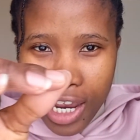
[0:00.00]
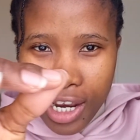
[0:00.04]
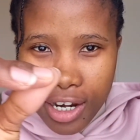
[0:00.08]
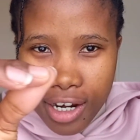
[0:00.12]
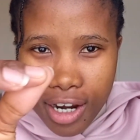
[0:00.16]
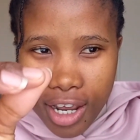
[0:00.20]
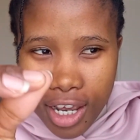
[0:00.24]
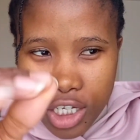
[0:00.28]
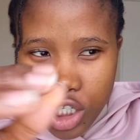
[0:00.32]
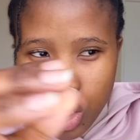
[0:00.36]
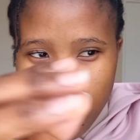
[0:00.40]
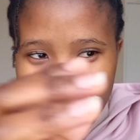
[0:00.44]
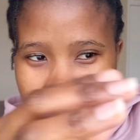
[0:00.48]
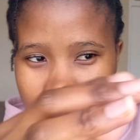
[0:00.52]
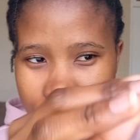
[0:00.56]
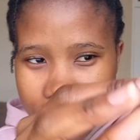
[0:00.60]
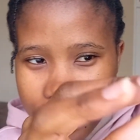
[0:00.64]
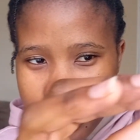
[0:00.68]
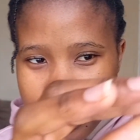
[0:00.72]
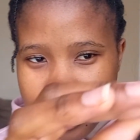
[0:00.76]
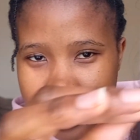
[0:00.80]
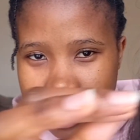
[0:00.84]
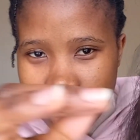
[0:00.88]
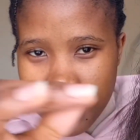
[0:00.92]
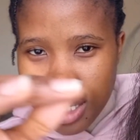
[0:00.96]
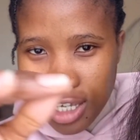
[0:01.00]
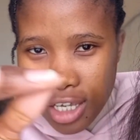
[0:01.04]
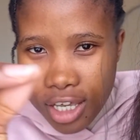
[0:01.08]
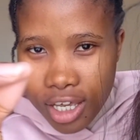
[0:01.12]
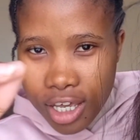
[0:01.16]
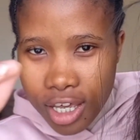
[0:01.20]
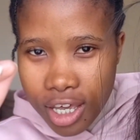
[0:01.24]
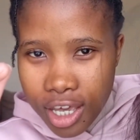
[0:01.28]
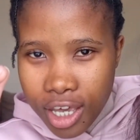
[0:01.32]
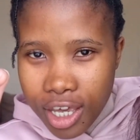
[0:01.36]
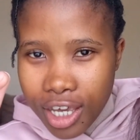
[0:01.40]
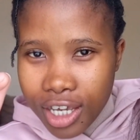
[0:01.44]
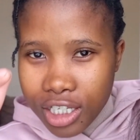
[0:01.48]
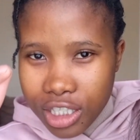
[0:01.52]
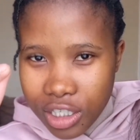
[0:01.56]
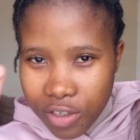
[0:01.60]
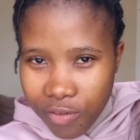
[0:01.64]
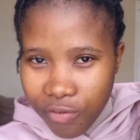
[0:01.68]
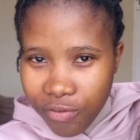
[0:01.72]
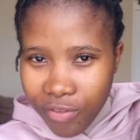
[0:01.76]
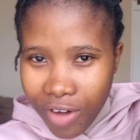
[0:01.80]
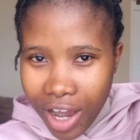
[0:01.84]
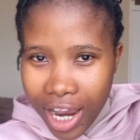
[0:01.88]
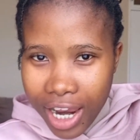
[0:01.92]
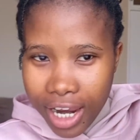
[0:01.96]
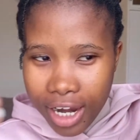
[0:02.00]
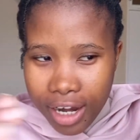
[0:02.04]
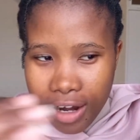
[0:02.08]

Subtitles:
As you can see, it's fine,